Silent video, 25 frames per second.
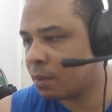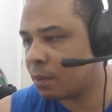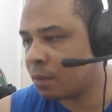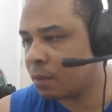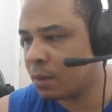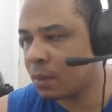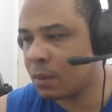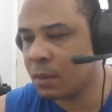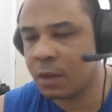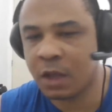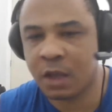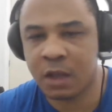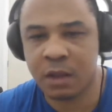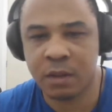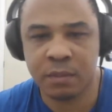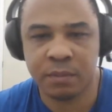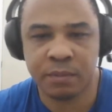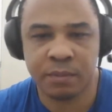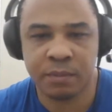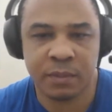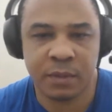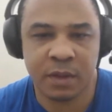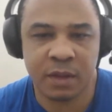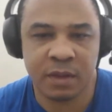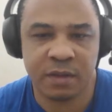Okay,
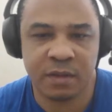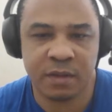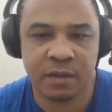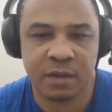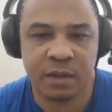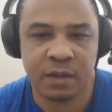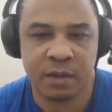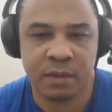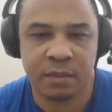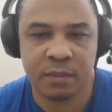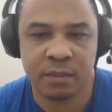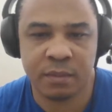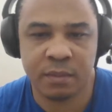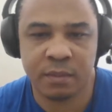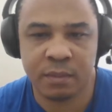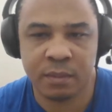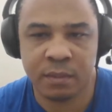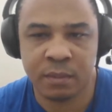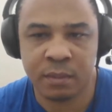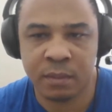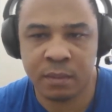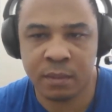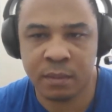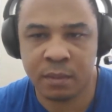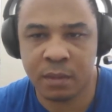that's good.
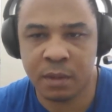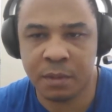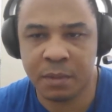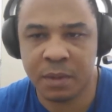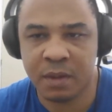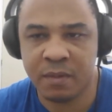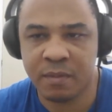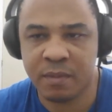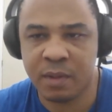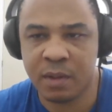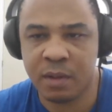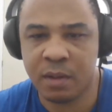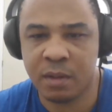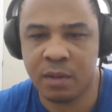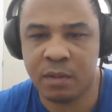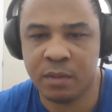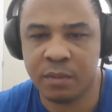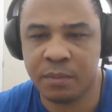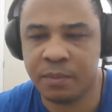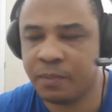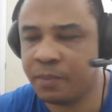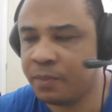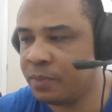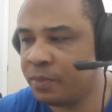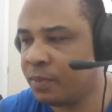I mean, as
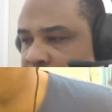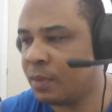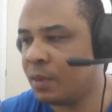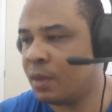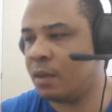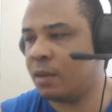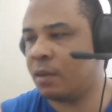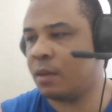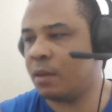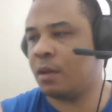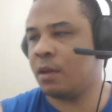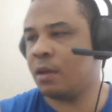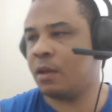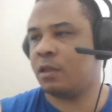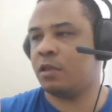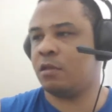long as